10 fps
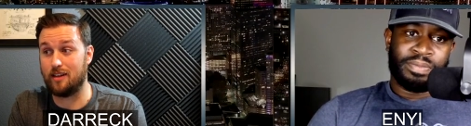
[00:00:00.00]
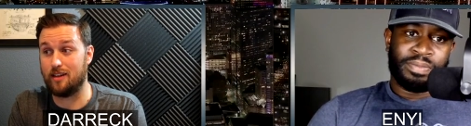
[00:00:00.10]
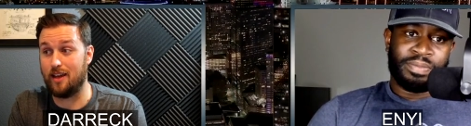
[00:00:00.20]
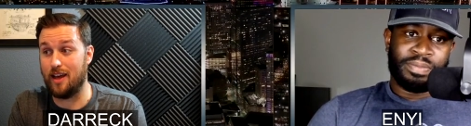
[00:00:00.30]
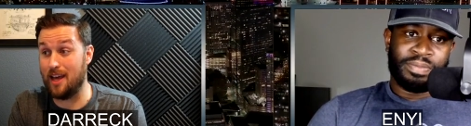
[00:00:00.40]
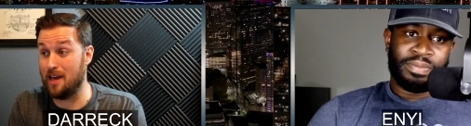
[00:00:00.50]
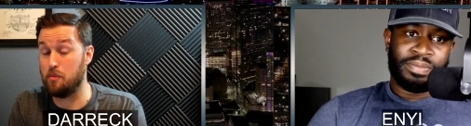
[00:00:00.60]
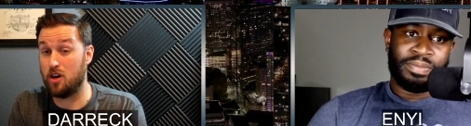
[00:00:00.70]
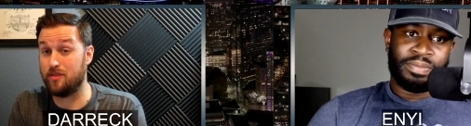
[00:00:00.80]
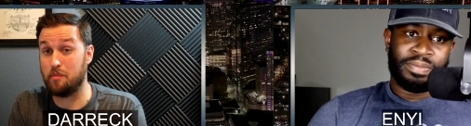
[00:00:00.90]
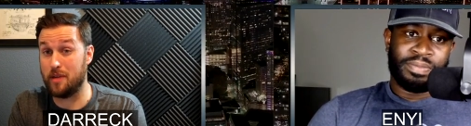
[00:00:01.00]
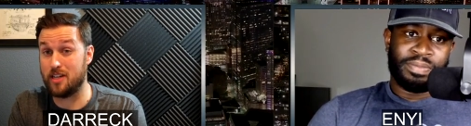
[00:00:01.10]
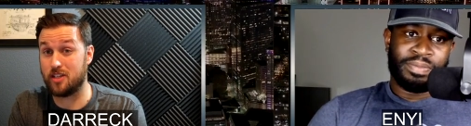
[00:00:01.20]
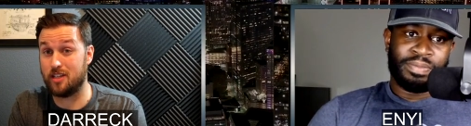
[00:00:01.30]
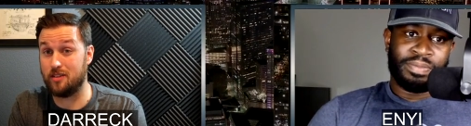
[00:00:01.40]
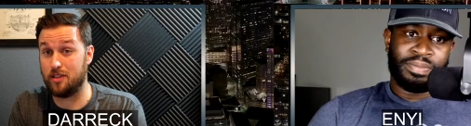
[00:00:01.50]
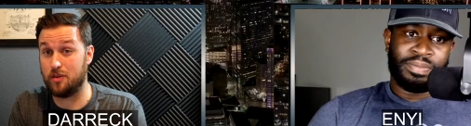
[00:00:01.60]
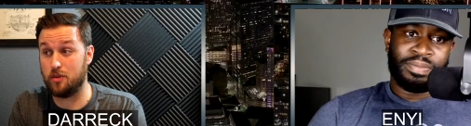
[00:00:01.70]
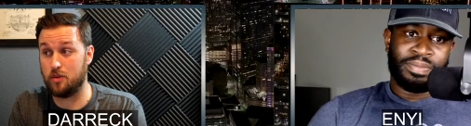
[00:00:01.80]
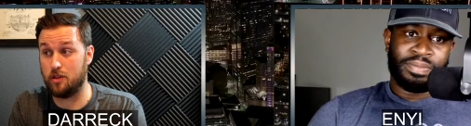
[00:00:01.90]
Speaker 1: him off the bench kill
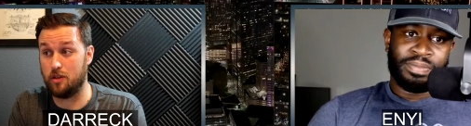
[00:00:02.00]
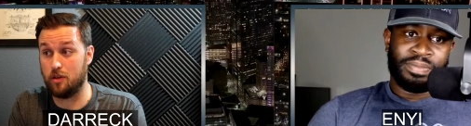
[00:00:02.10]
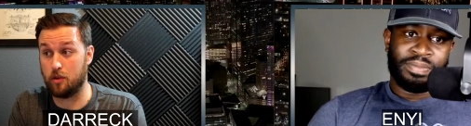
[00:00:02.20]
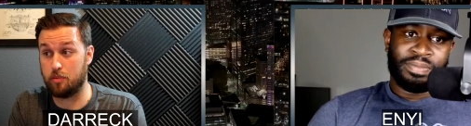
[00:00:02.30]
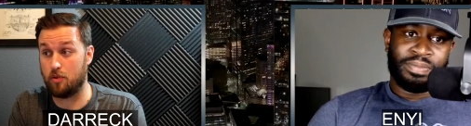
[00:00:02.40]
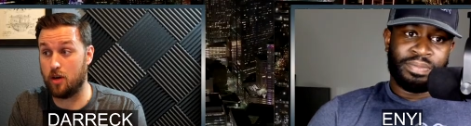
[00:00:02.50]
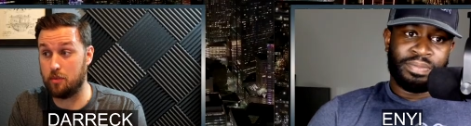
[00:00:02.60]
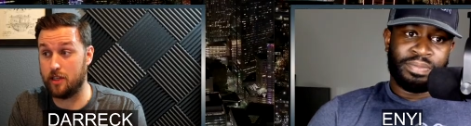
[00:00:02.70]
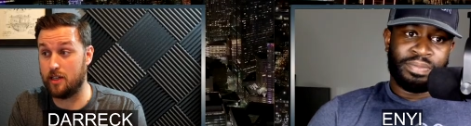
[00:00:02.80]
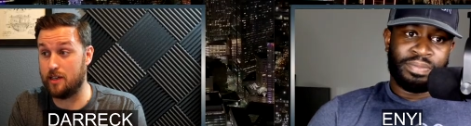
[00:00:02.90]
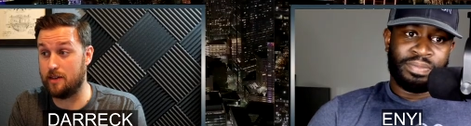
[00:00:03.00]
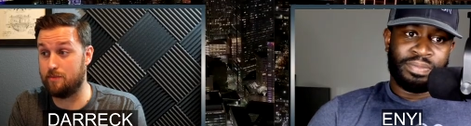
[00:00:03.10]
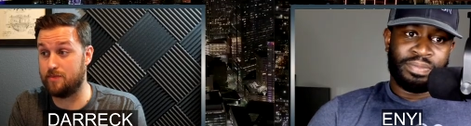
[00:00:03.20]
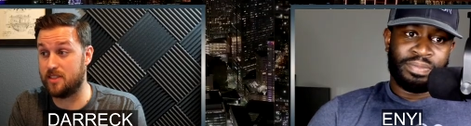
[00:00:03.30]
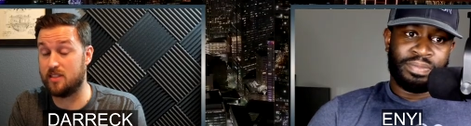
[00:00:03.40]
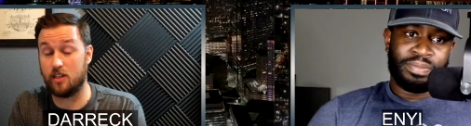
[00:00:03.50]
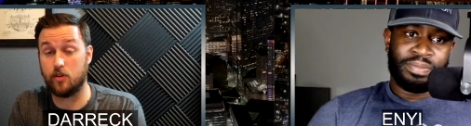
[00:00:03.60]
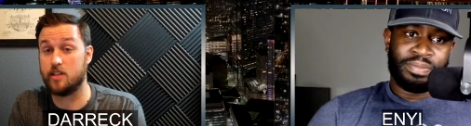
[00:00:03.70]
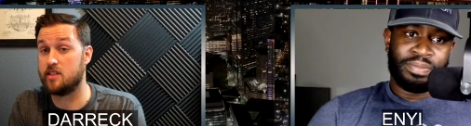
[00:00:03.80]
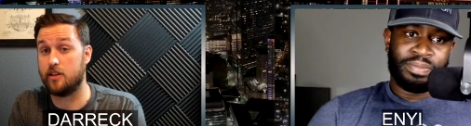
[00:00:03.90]
you, you're probably in
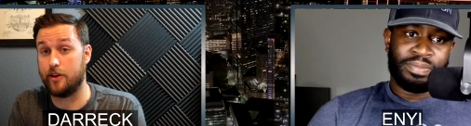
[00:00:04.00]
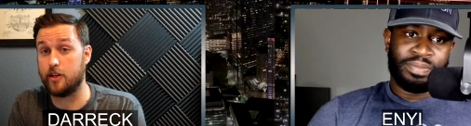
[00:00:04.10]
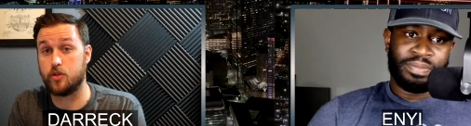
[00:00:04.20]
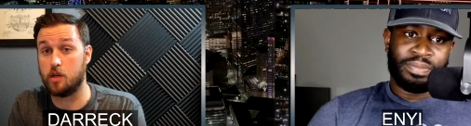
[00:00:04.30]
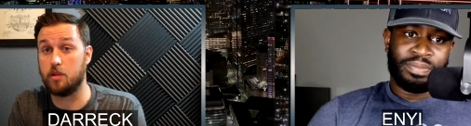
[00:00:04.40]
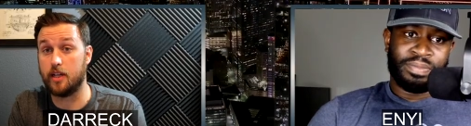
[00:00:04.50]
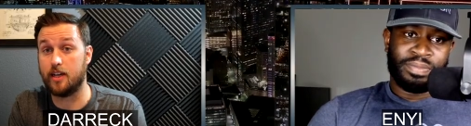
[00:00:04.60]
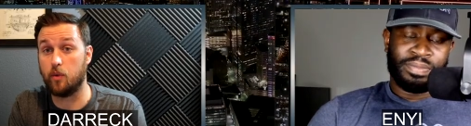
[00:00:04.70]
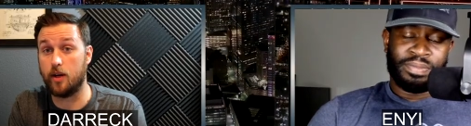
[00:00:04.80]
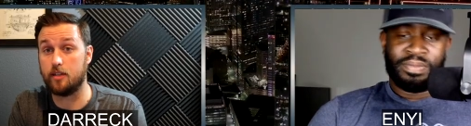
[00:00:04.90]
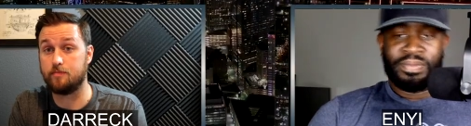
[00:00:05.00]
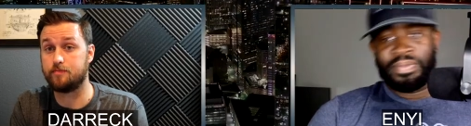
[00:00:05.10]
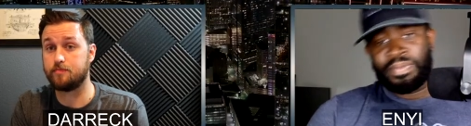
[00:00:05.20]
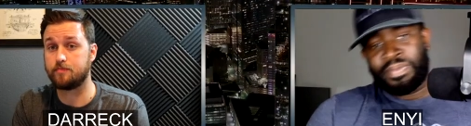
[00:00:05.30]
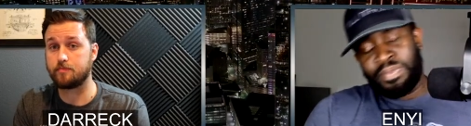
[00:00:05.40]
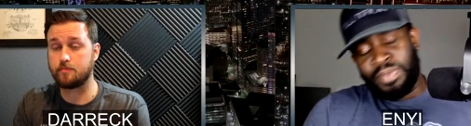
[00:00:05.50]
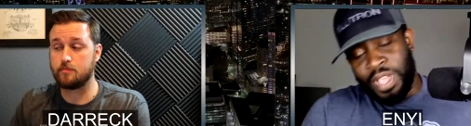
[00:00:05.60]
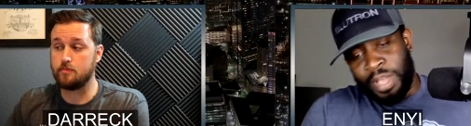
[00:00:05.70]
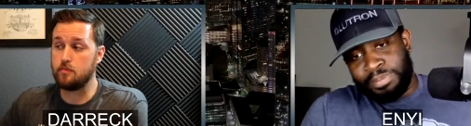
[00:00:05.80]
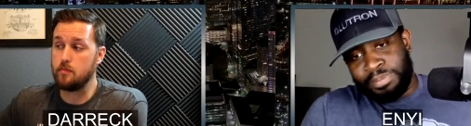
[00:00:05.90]
serious, serious trouble anyway.
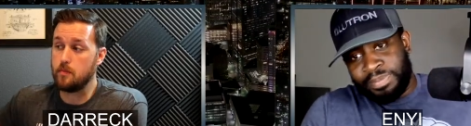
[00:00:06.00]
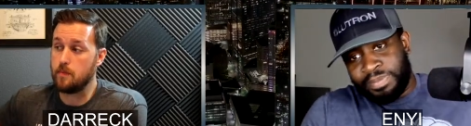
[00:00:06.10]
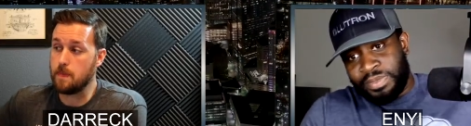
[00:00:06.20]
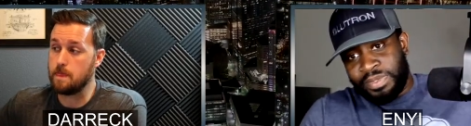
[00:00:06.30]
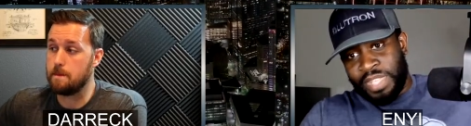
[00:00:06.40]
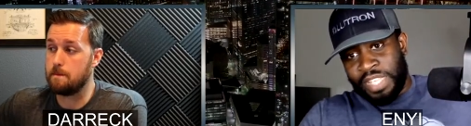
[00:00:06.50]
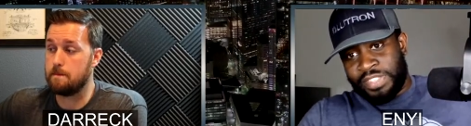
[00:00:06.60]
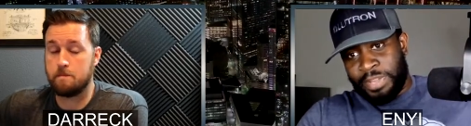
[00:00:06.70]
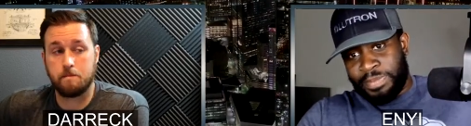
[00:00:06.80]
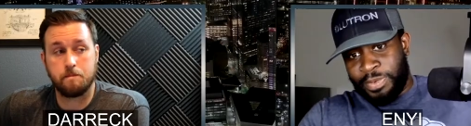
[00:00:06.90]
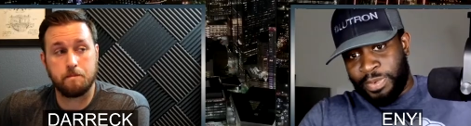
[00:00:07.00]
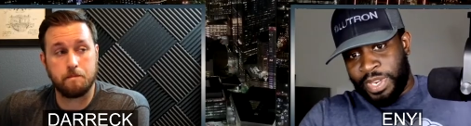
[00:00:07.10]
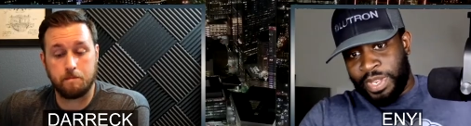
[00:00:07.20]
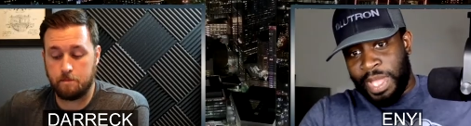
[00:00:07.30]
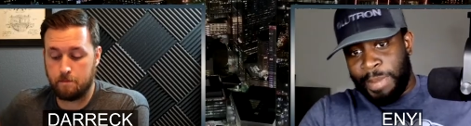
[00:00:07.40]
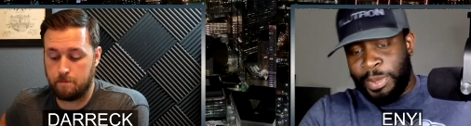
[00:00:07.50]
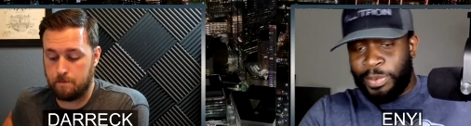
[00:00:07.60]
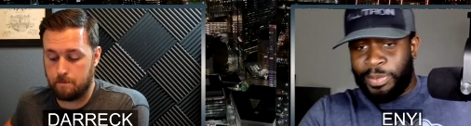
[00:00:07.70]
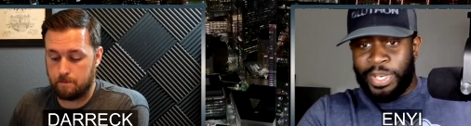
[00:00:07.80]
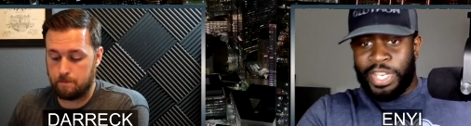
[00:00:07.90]
Speaker 2: Yeah. That's something we, I
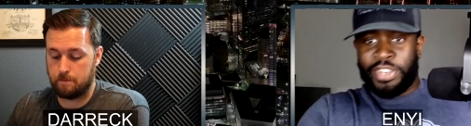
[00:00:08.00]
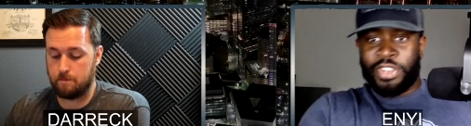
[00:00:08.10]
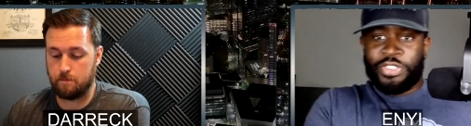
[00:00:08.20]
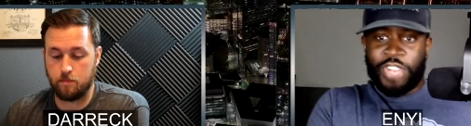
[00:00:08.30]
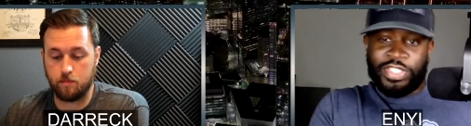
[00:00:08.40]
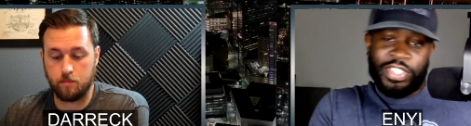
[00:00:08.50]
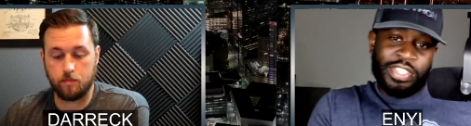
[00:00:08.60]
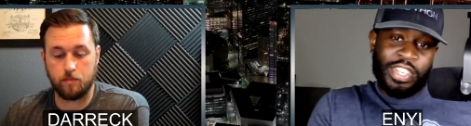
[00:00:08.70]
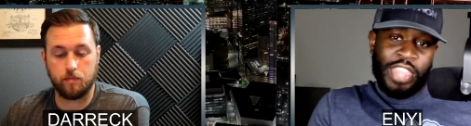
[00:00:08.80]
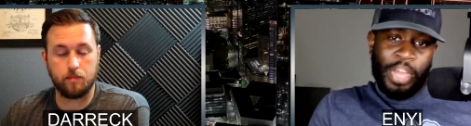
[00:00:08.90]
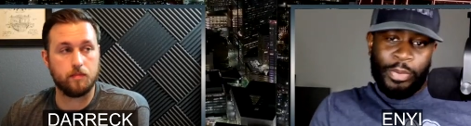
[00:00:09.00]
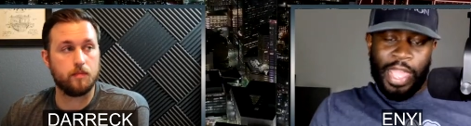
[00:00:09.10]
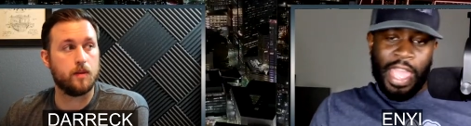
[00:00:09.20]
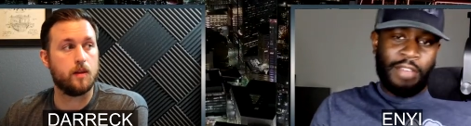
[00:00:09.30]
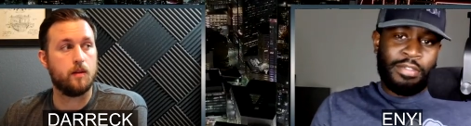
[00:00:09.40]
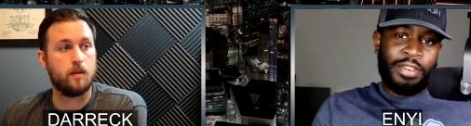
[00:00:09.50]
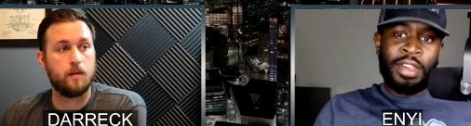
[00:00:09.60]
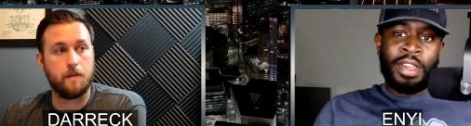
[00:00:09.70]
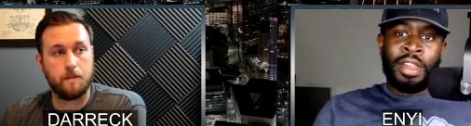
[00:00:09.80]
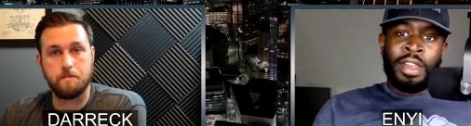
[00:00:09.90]
mean, we need to address. And it's good that we have
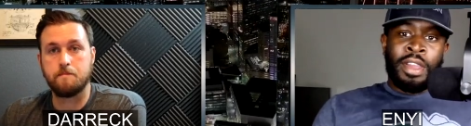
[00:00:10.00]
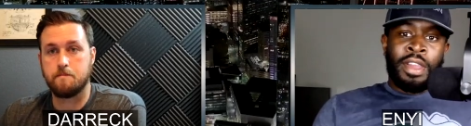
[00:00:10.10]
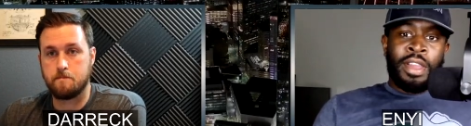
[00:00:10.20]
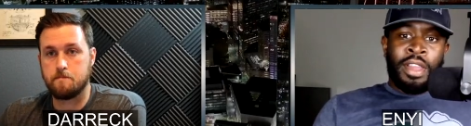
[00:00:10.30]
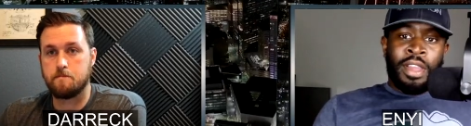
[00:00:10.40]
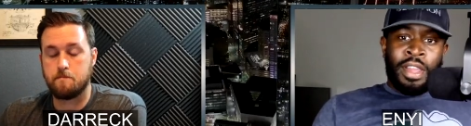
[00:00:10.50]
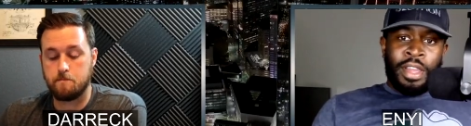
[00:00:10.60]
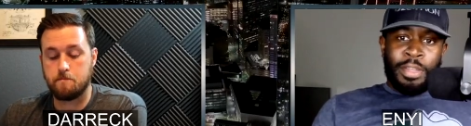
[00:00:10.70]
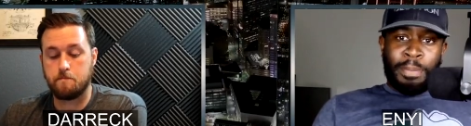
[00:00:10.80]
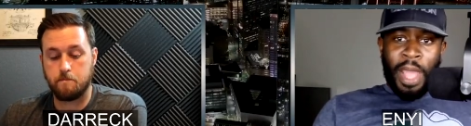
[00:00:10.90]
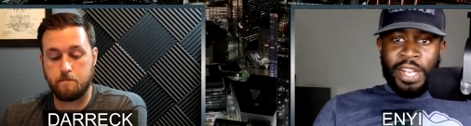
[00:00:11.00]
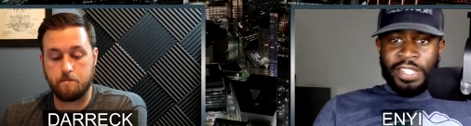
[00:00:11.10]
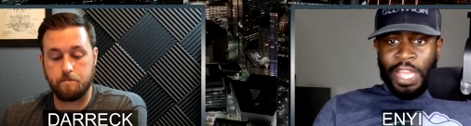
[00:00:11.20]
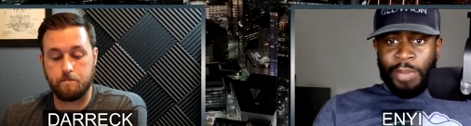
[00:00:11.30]
the bodies that